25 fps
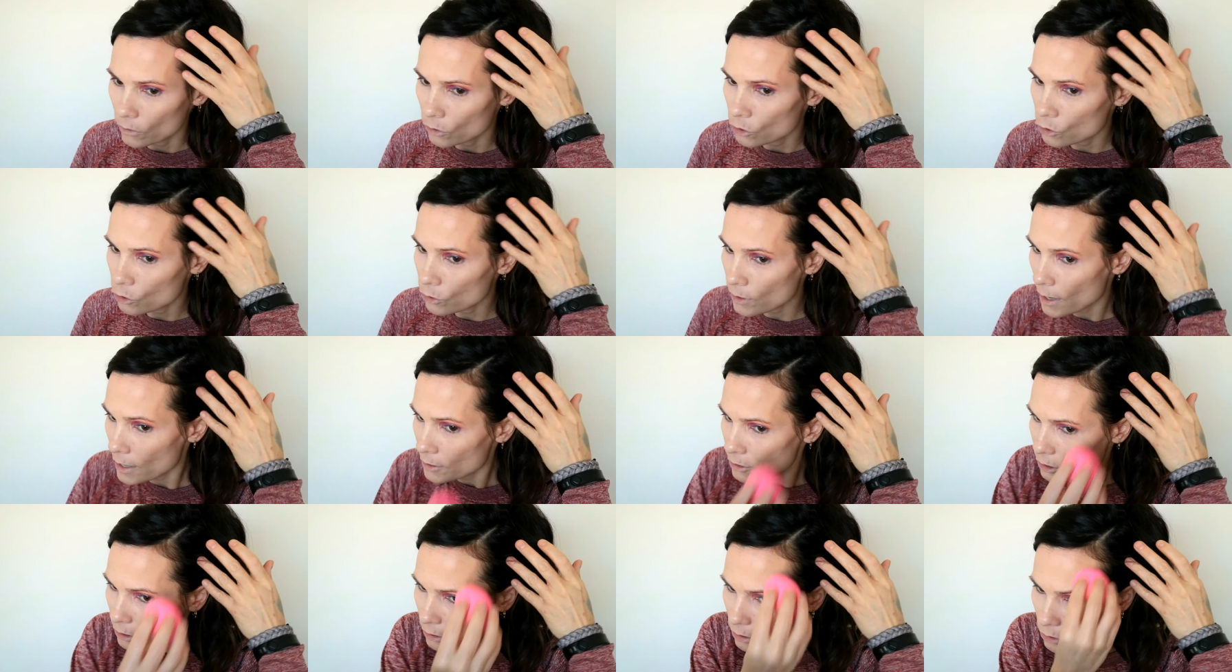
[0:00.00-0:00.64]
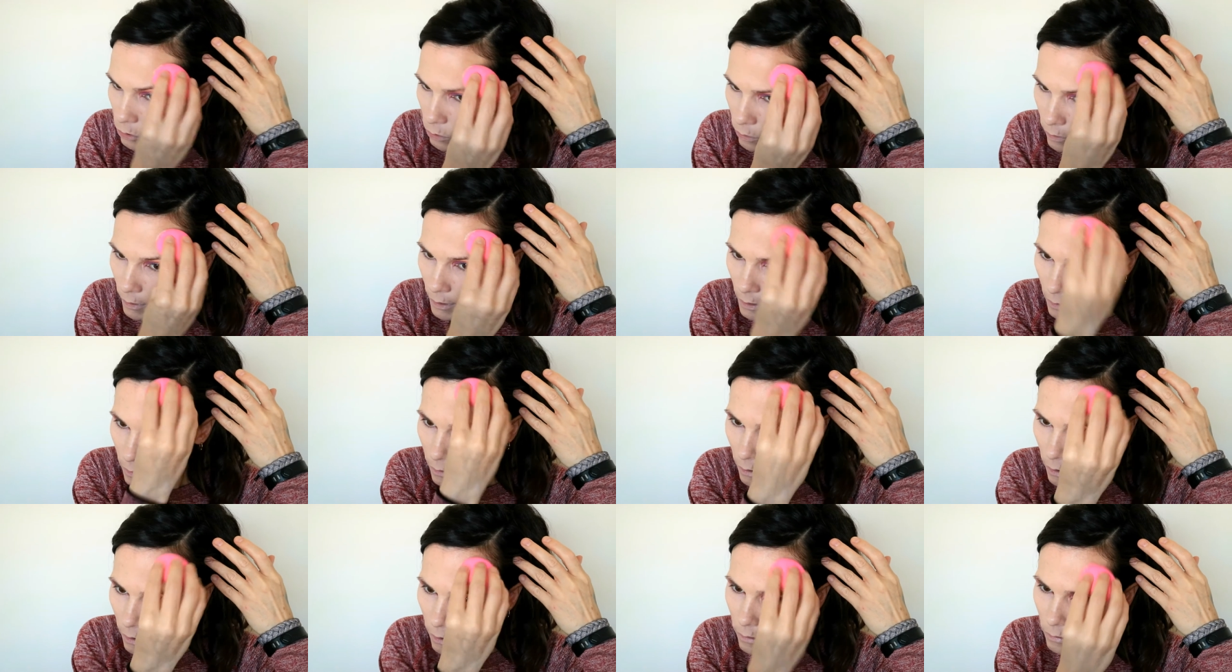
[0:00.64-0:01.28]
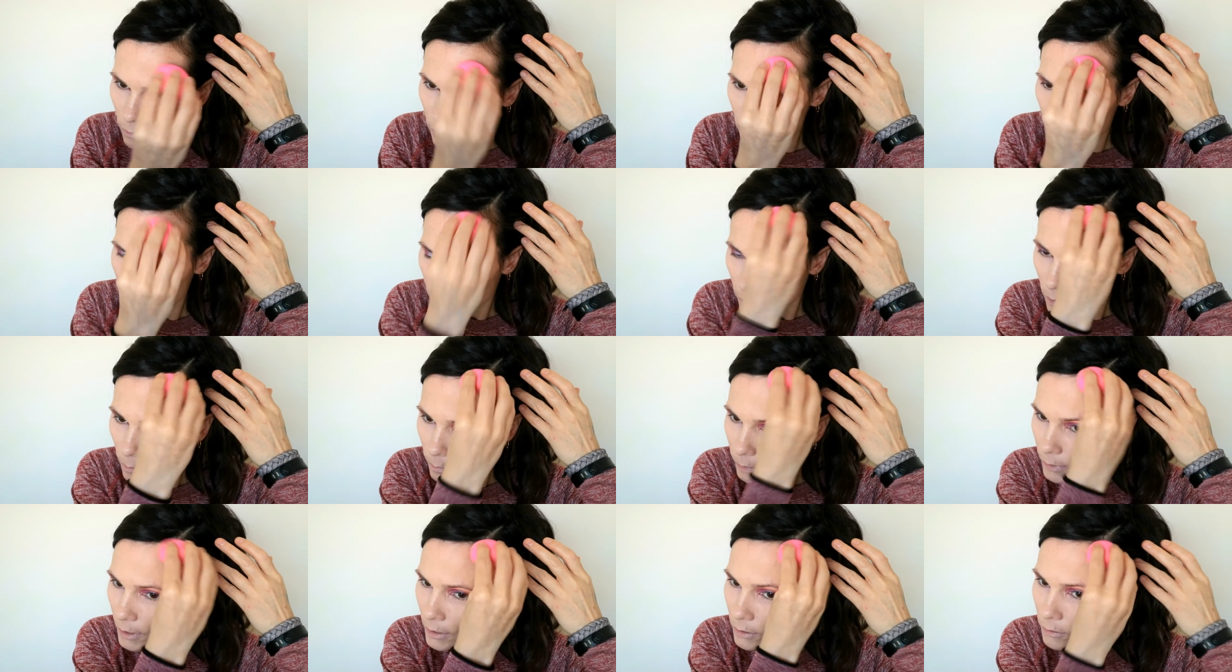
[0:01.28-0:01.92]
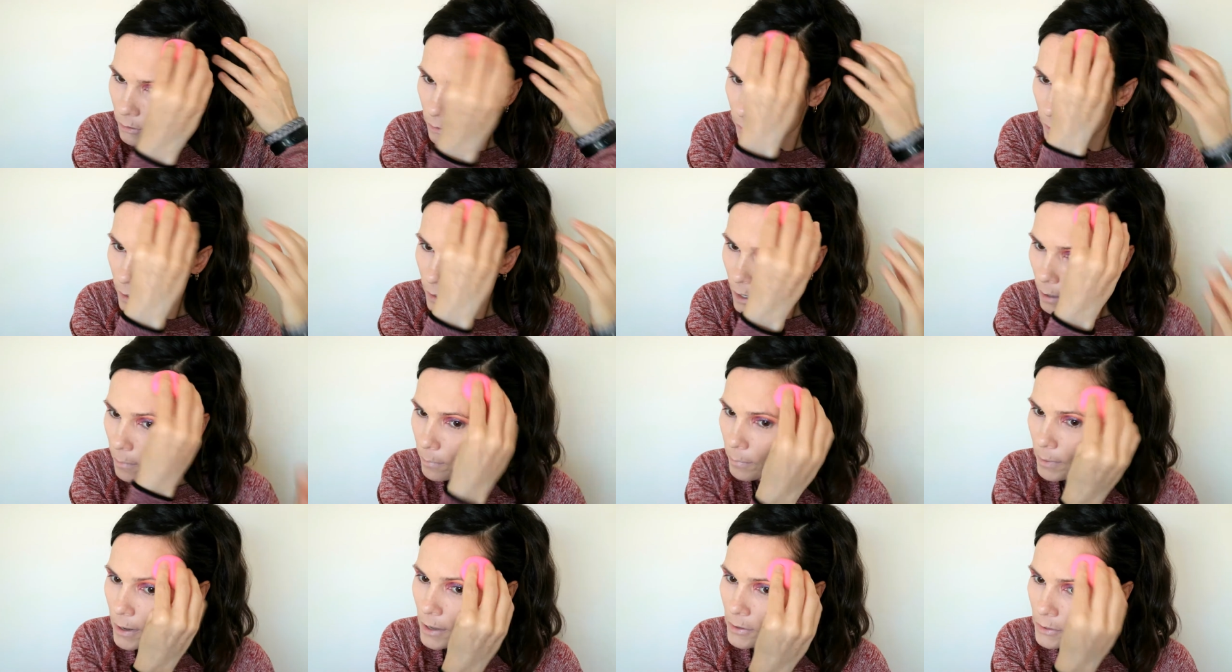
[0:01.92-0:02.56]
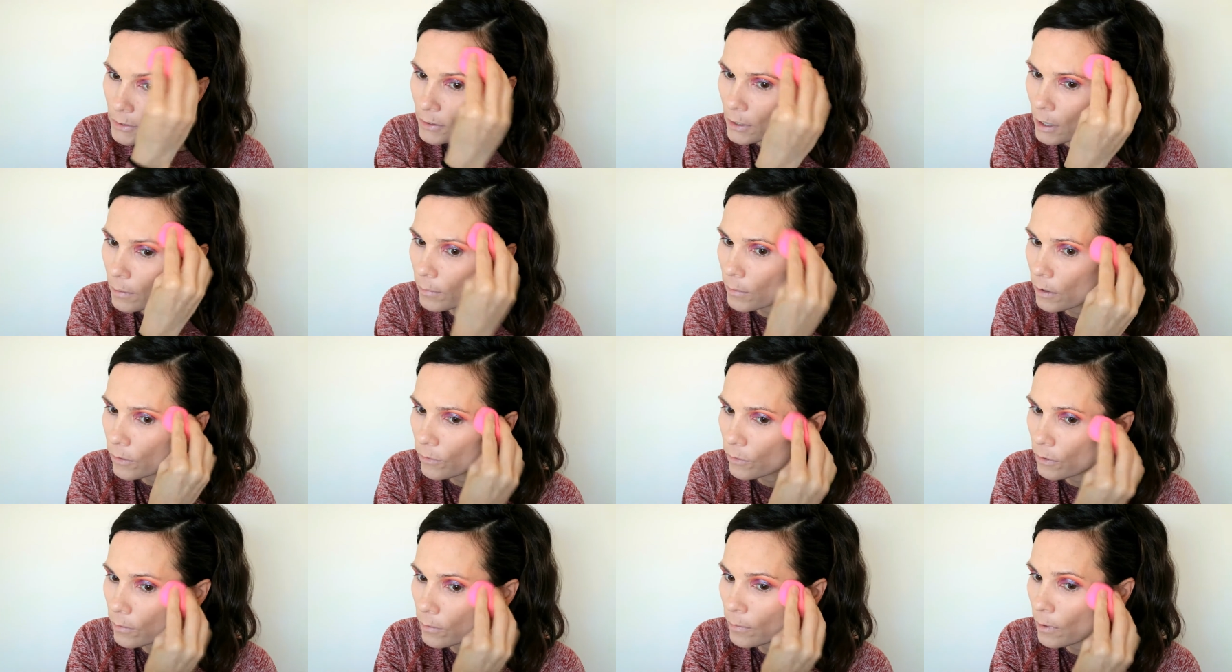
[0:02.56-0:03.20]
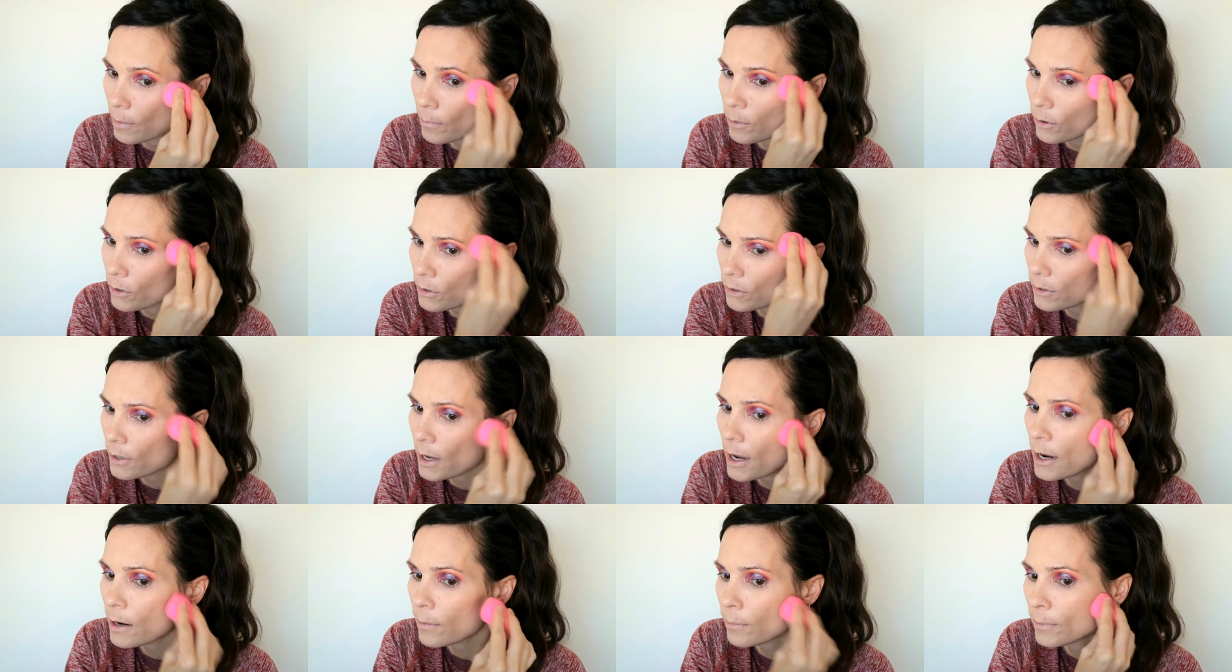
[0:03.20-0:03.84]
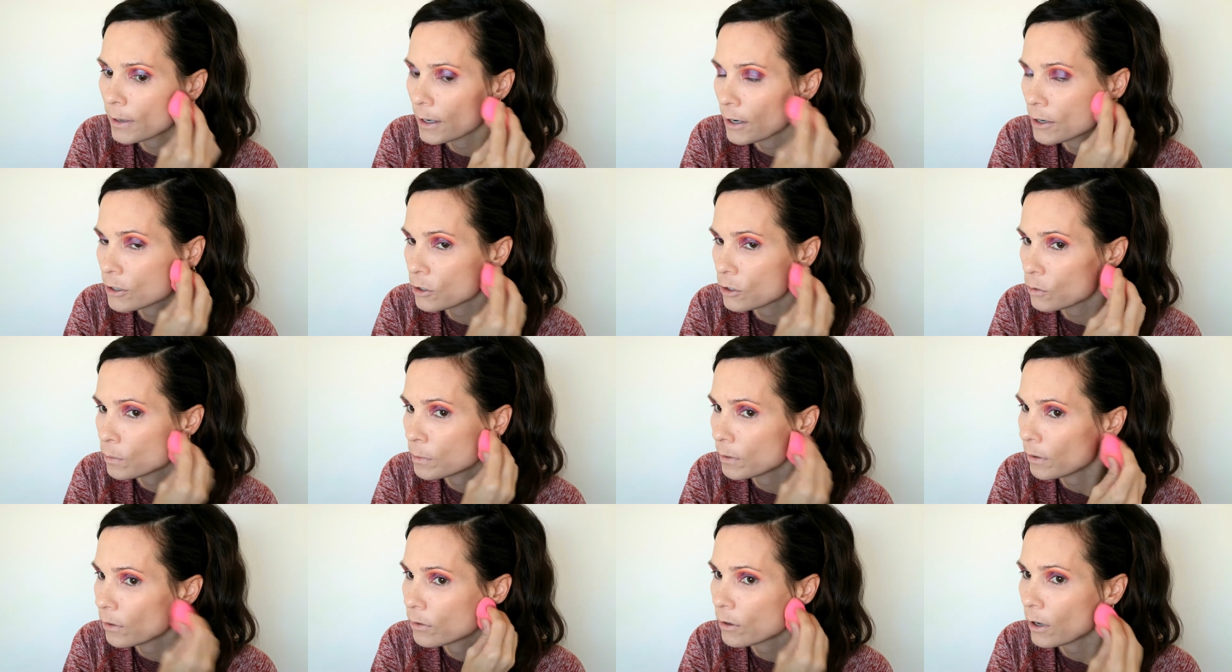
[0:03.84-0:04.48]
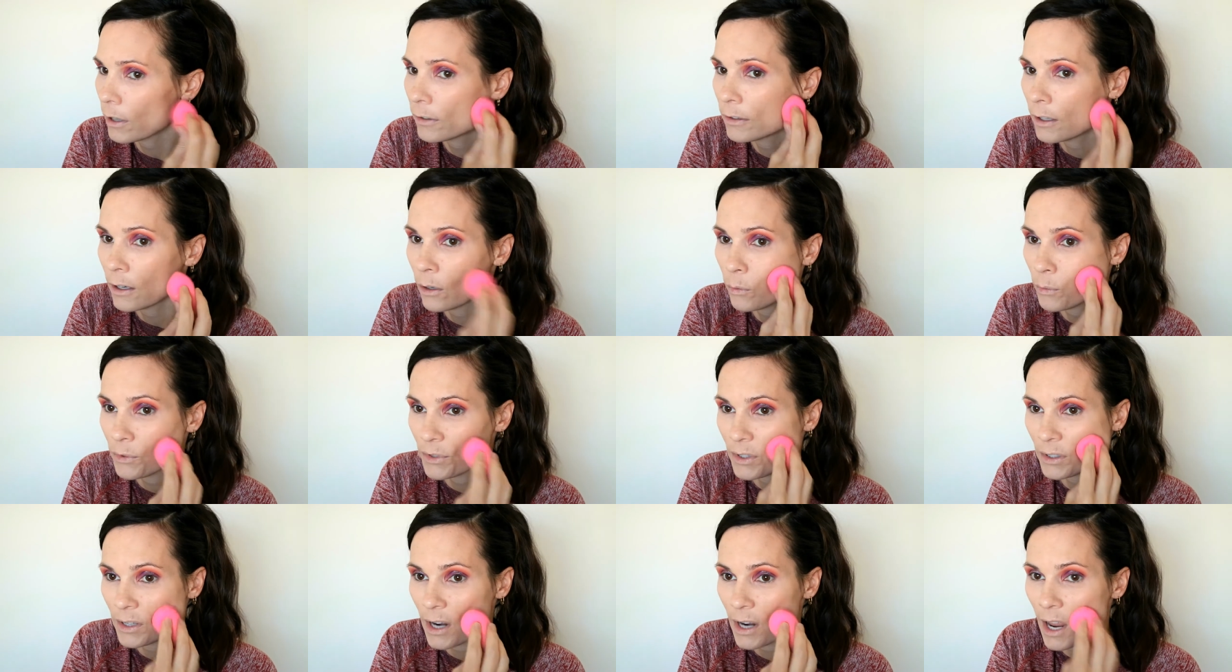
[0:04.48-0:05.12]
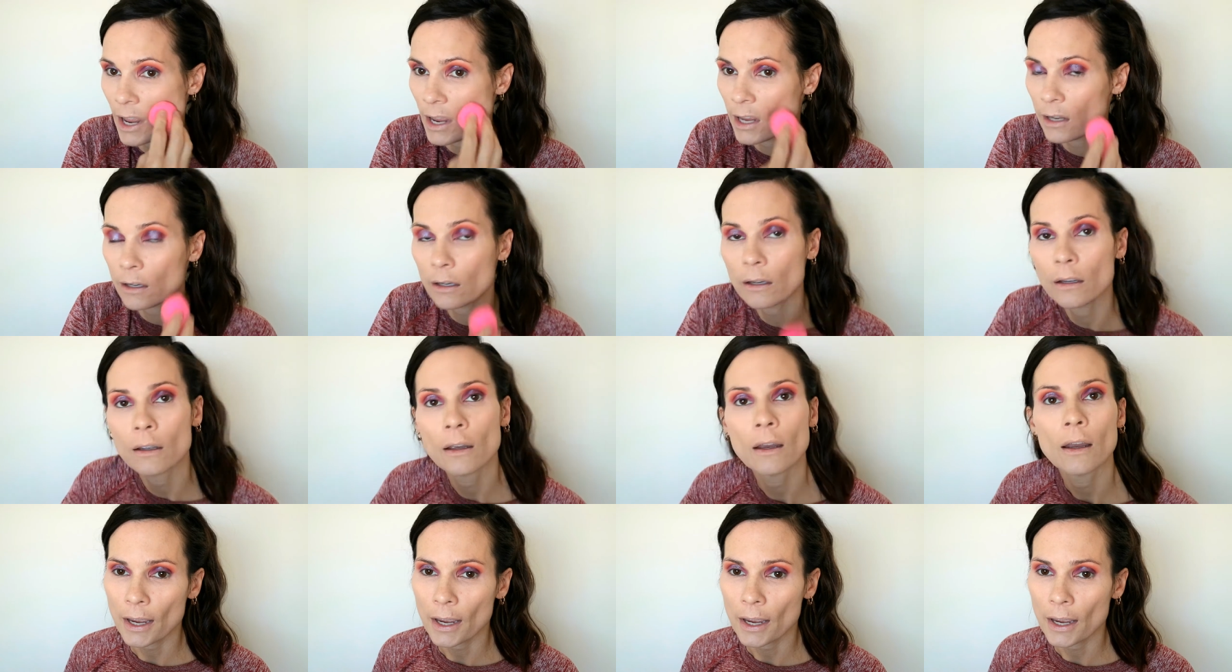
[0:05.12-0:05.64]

Tragic story though, the blender that Beth sent me for my birthday, my husband thought that it was an egg.